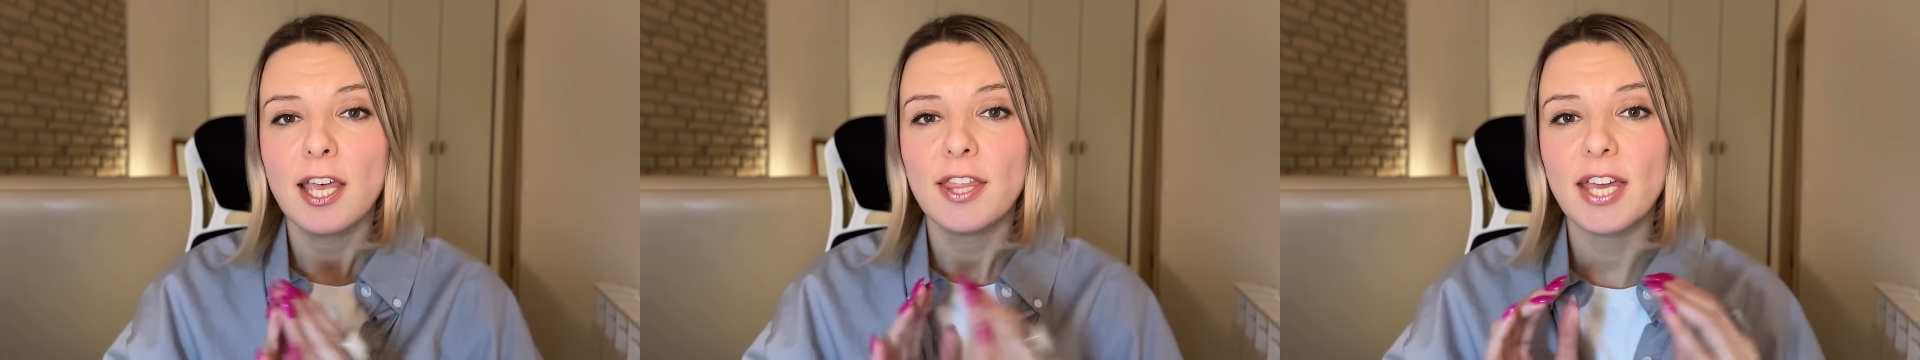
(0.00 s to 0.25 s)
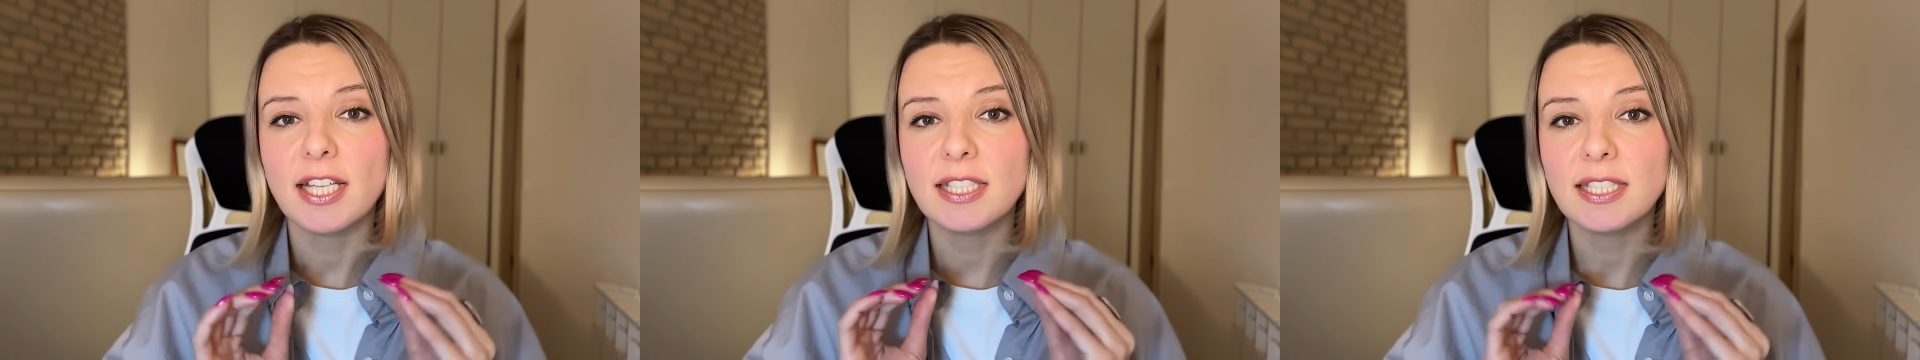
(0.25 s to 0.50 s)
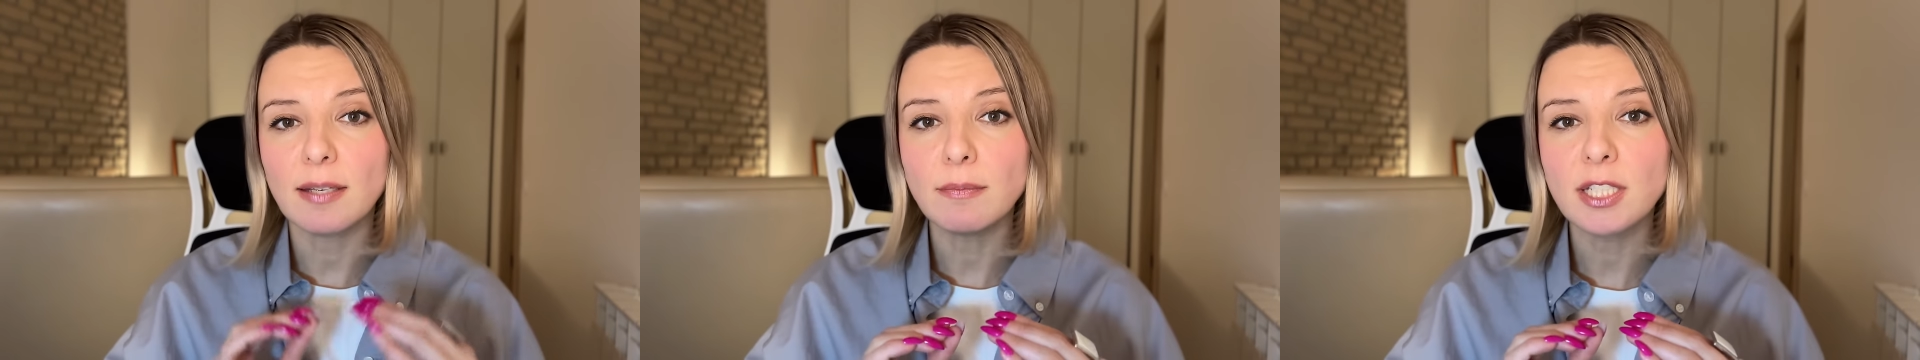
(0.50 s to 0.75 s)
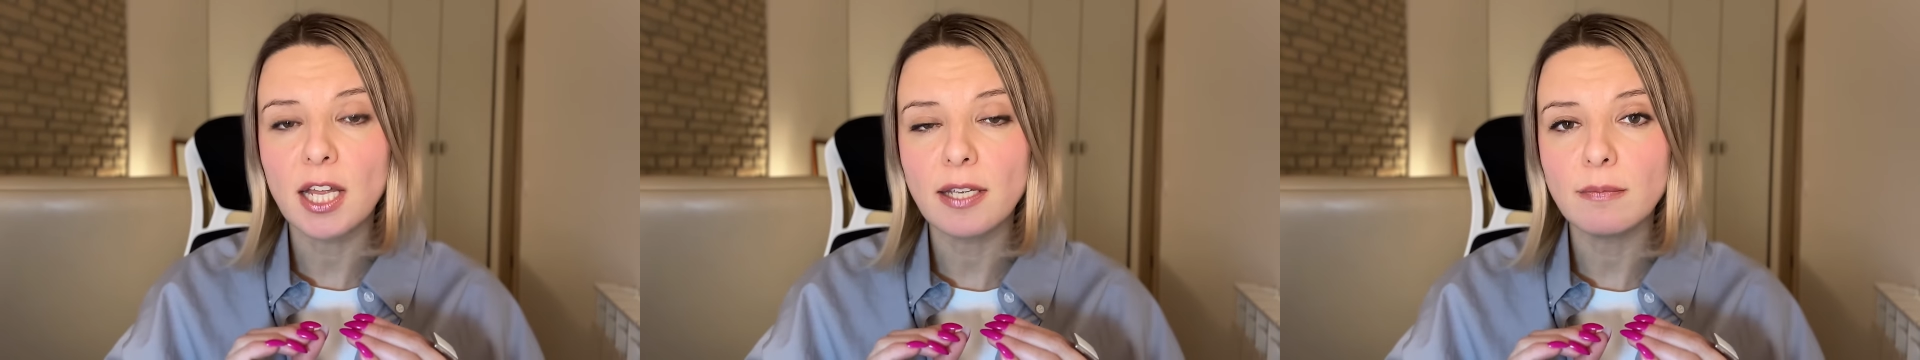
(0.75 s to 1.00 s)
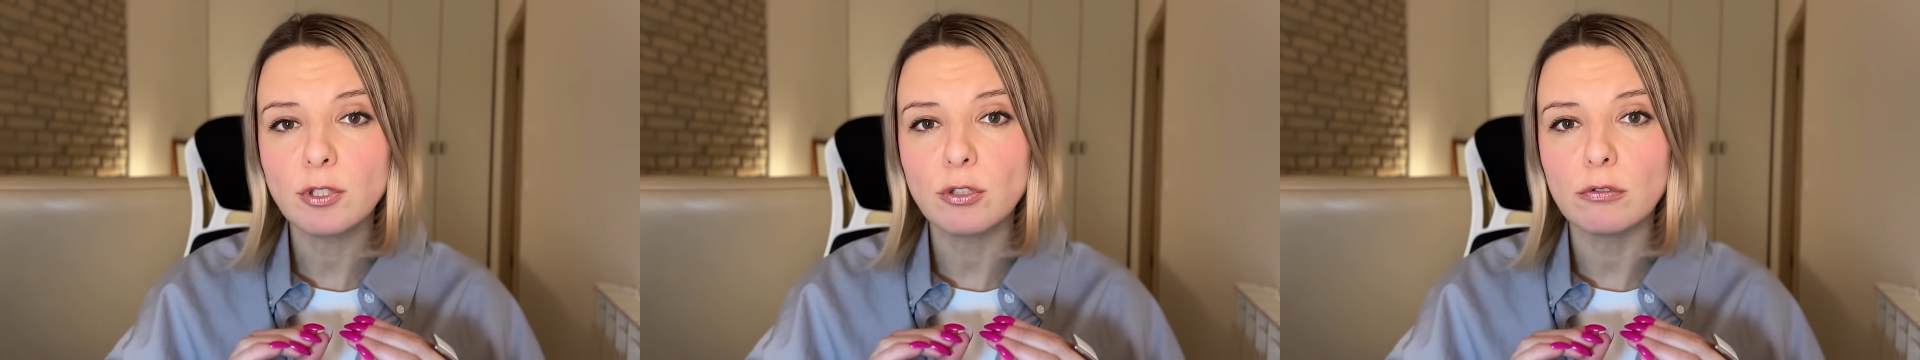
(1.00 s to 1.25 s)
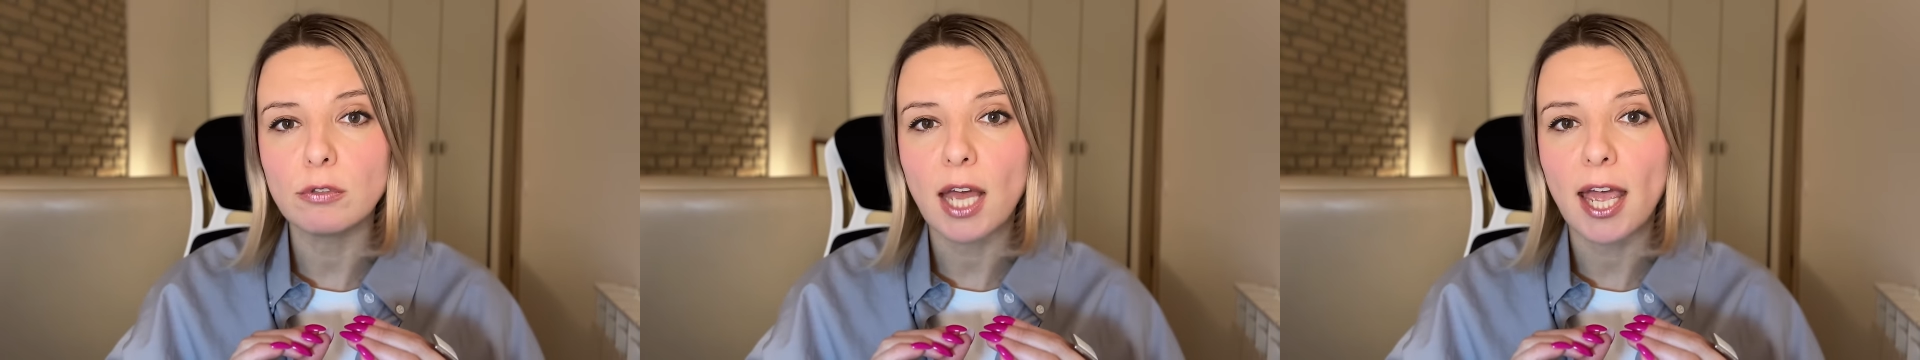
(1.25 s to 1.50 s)
that sometime
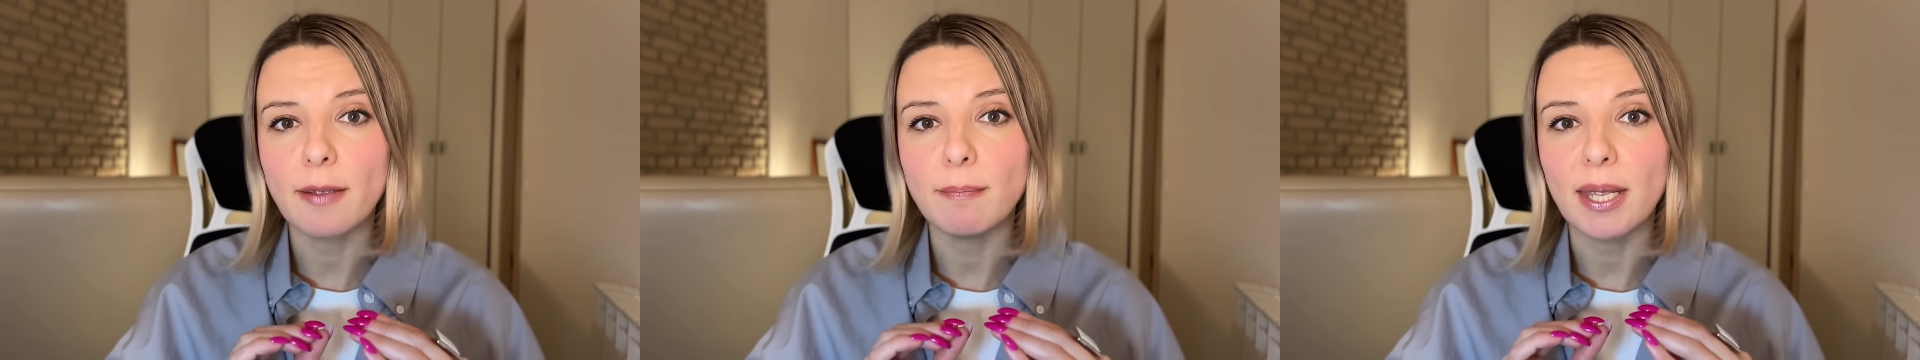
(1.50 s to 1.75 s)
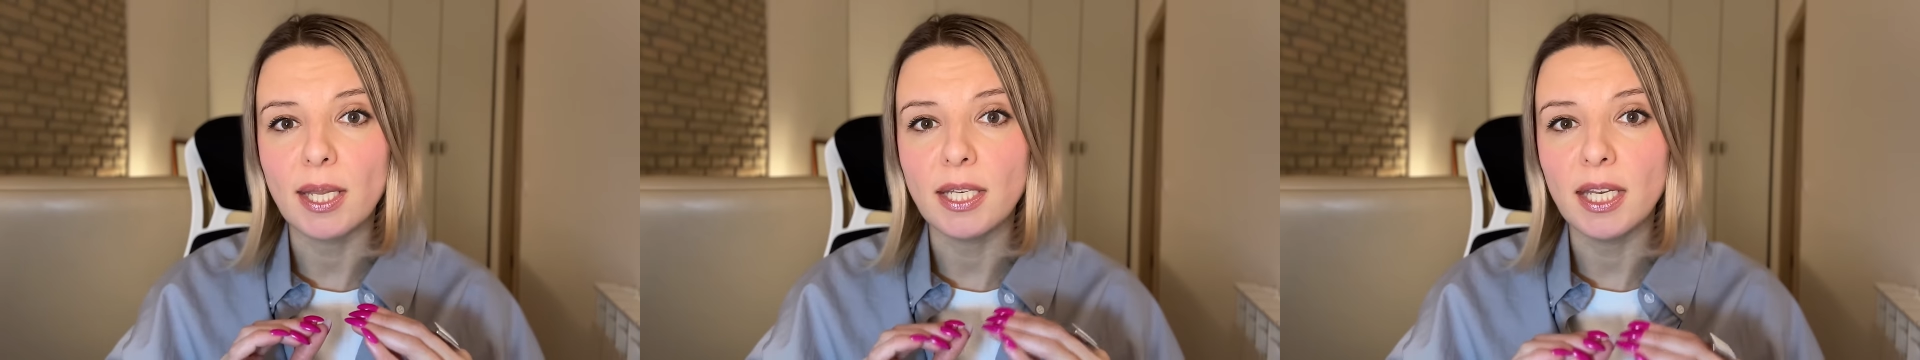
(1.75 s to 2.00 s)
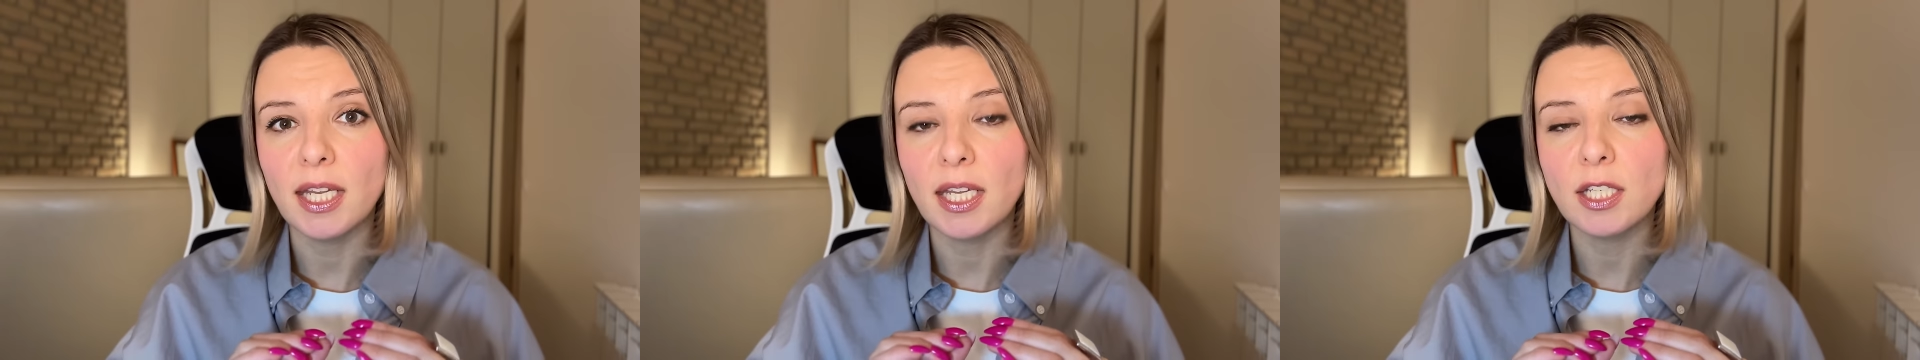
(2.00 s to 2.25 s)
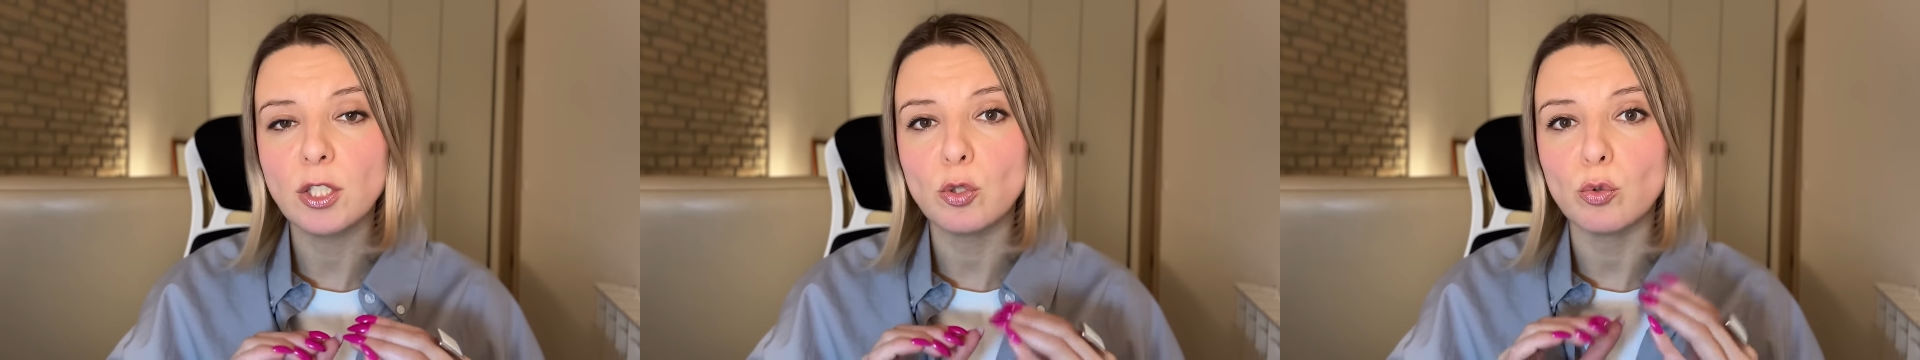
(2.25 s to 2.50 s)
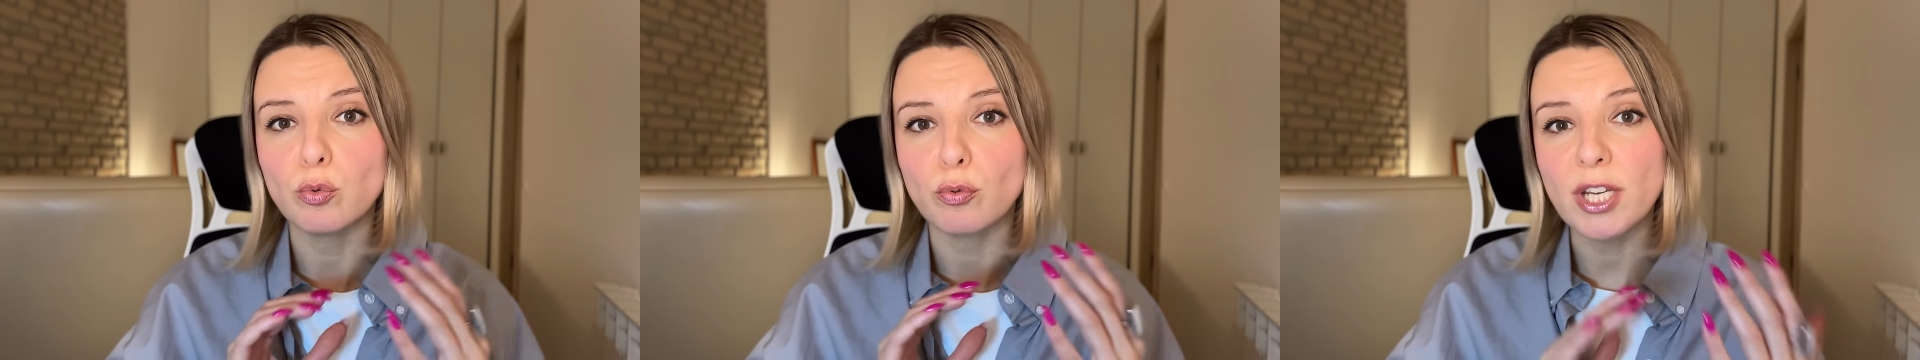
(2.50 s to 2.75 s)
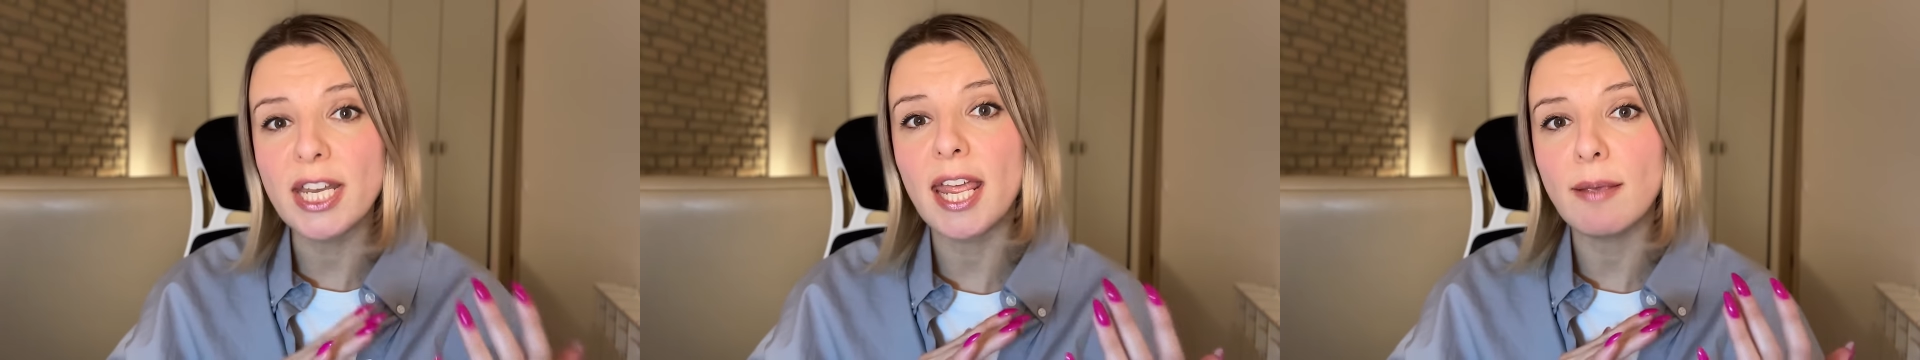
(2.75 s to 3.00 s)
soon I may need to
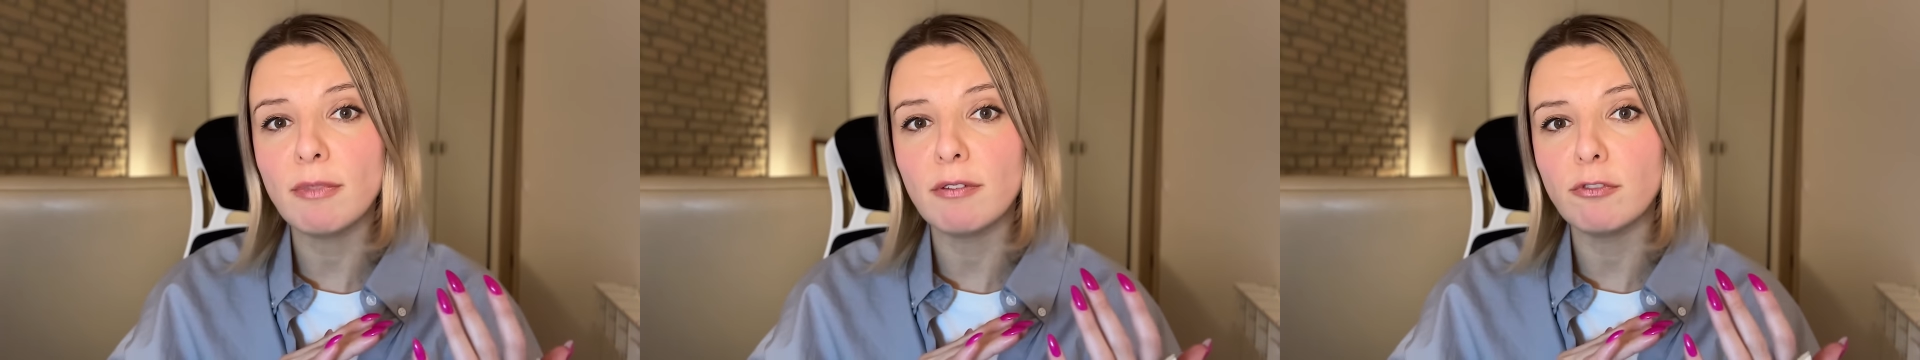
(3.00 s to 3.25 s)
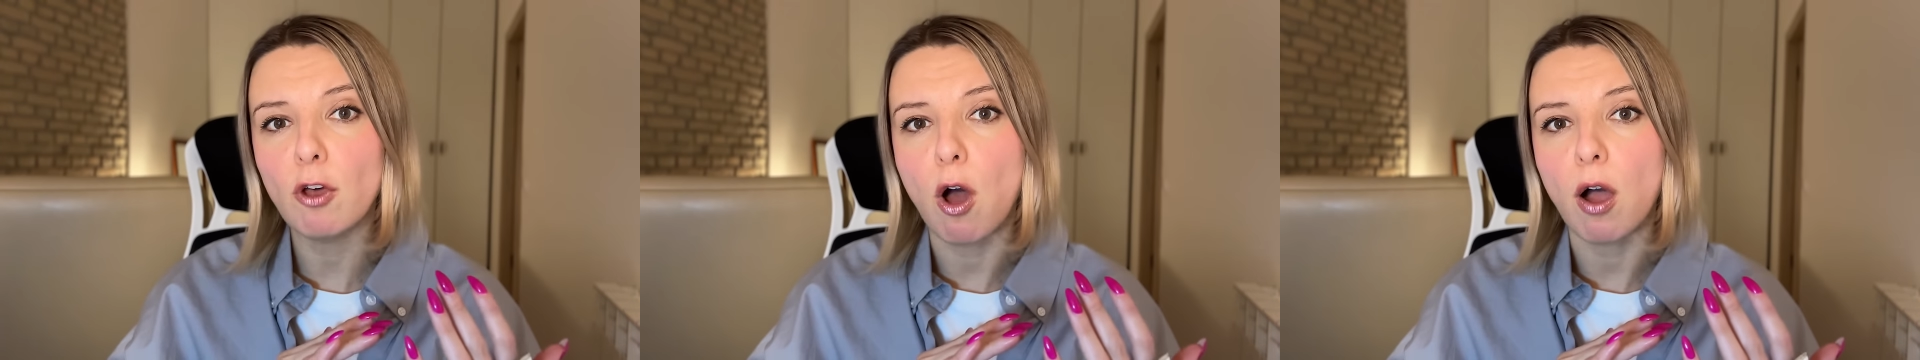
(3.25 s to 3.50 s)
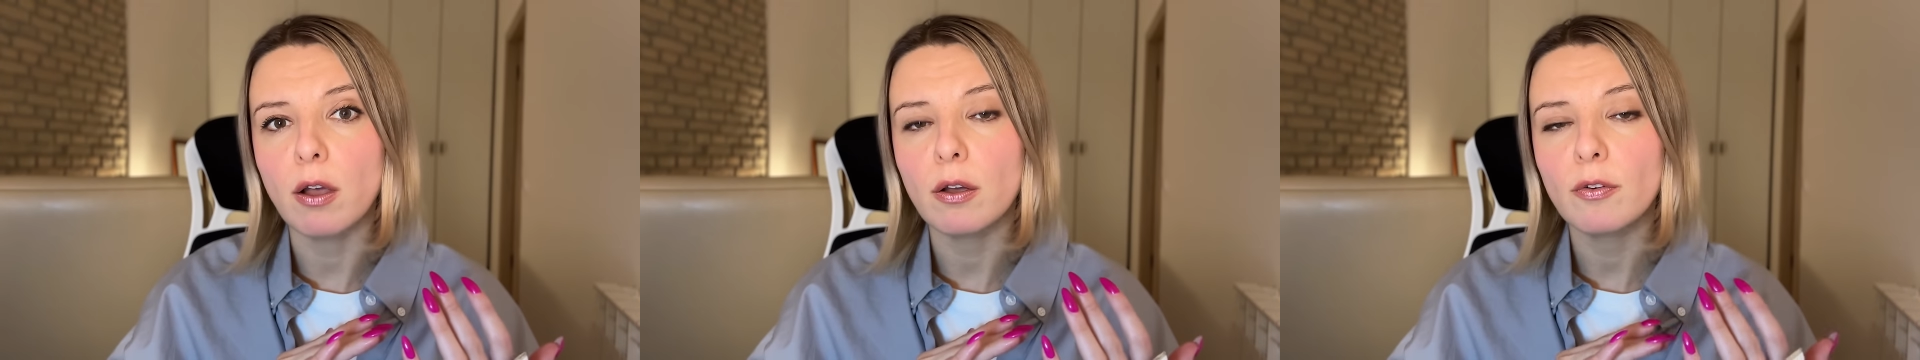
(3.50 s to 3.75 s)
rename the vlog